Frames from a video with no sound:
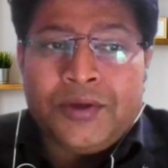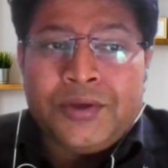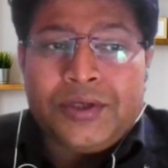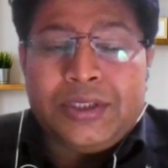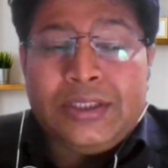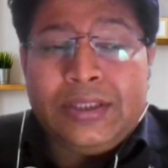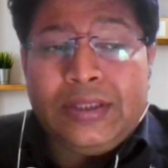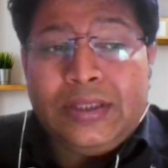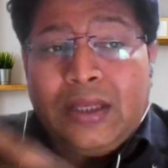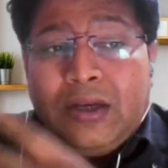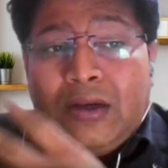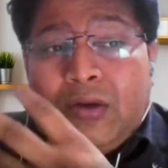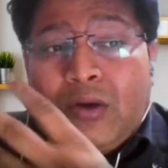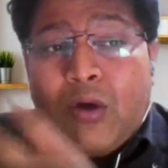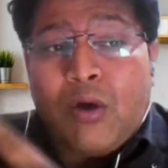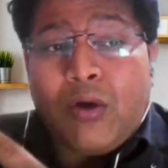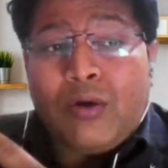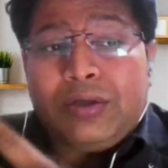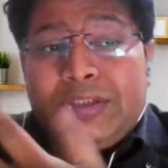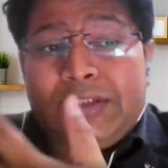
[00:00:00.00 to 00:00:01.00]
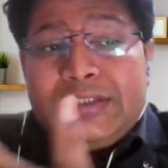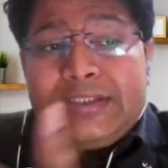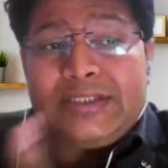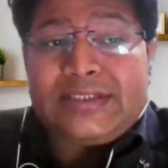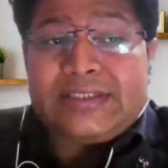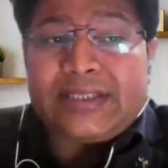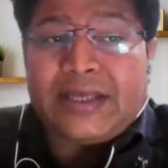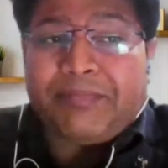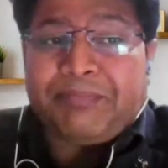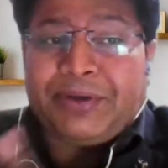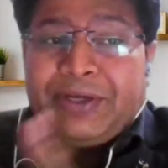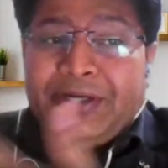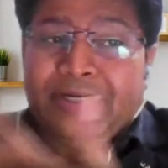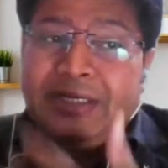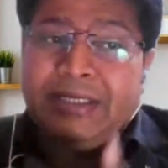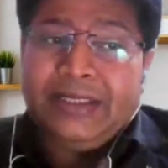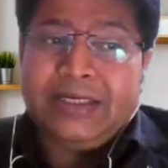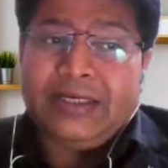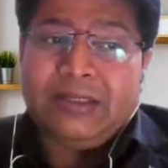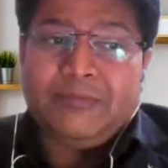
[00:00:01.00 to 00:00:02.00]
In the law, it is a separate
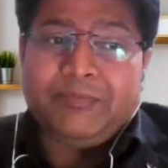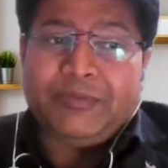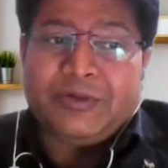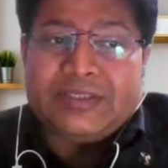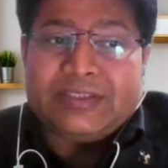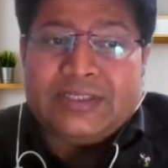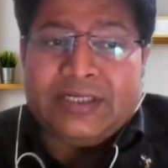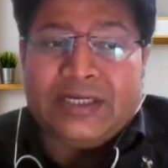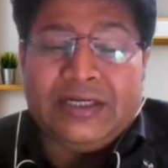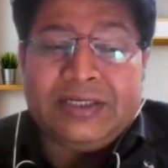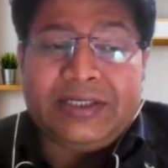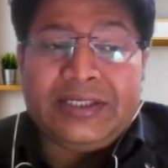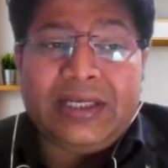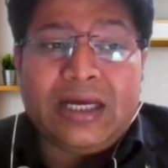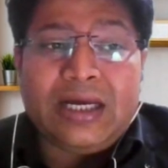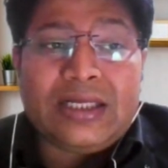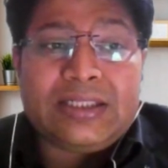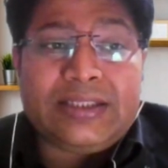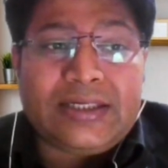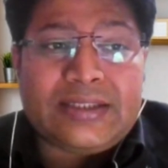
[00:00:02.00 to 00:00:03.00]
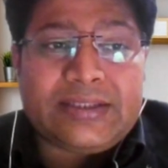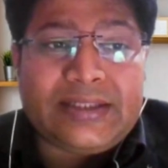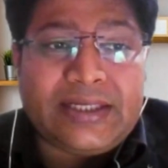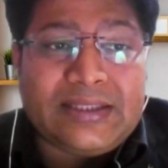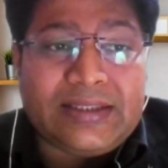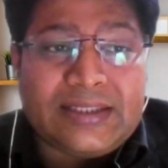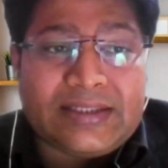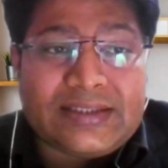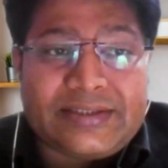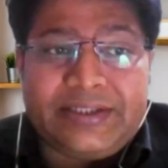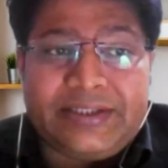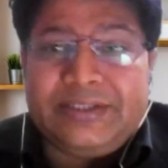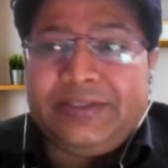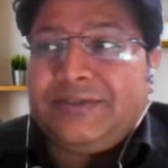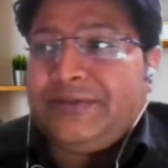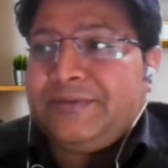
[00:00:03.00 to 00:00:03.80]
legal personality other than the state.